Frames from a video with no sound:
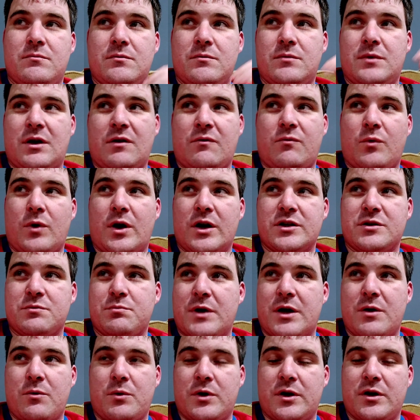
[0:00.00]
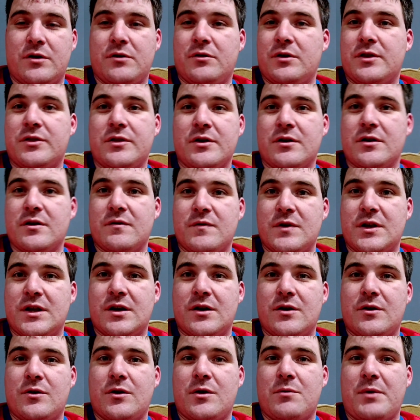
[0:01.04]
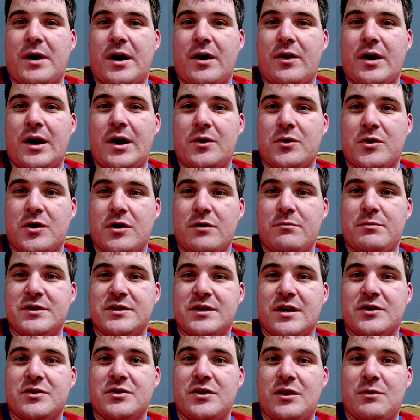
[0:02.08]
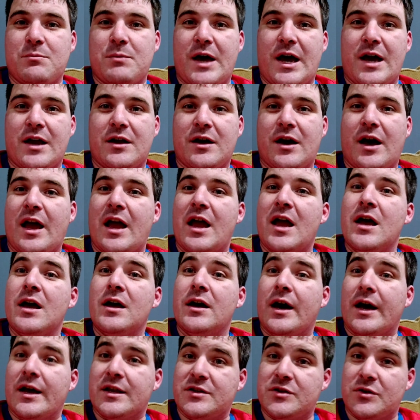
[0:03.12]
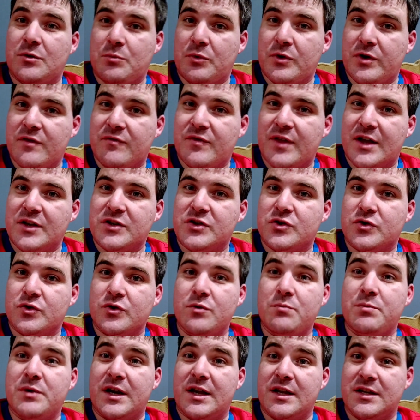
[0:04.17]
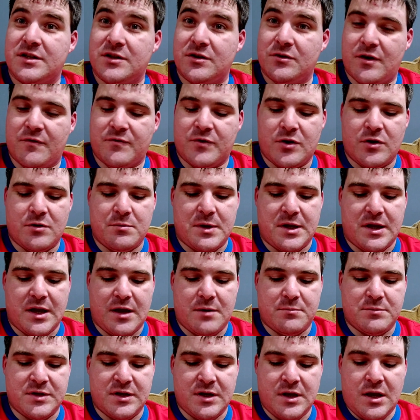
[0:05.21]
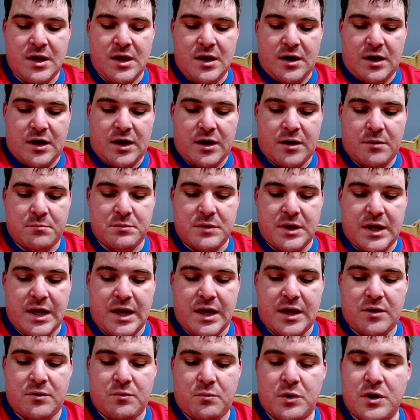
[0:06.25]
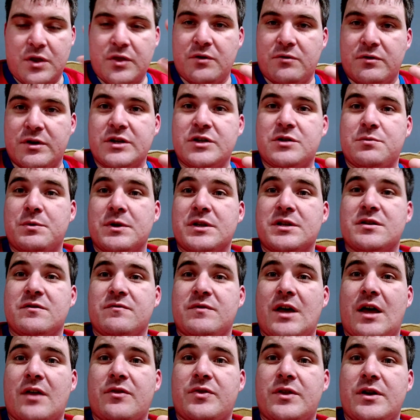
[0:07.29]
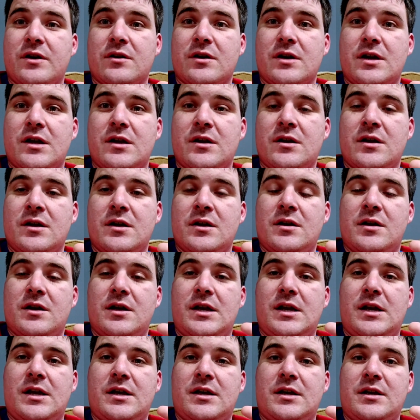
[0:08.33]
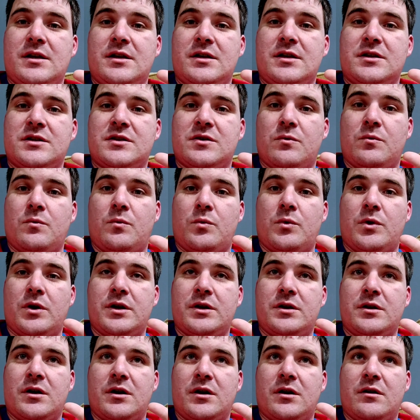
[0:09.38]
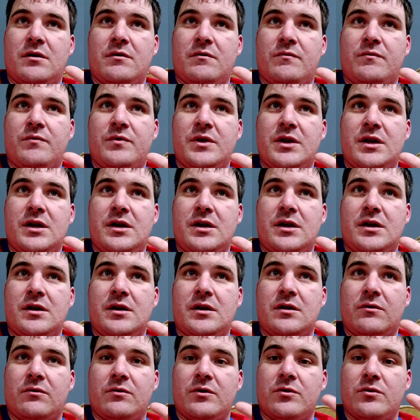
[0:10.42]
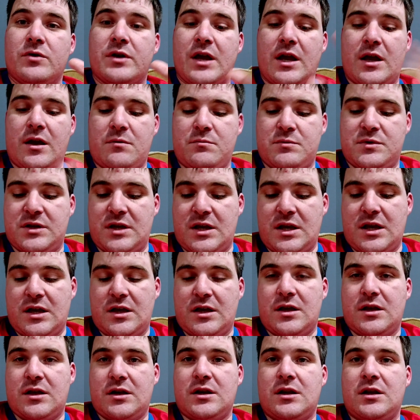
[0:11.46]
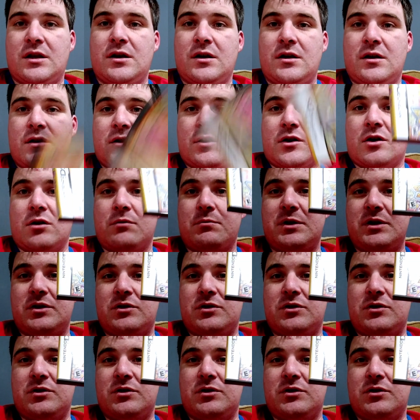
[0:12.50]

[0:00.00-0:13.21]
have watched my One and Only Theory video about how Kirby's actually the bad guy, I still believe that's true, but I still love Kirby games. And one of the linchpins of that theory is one of the little games in Kirby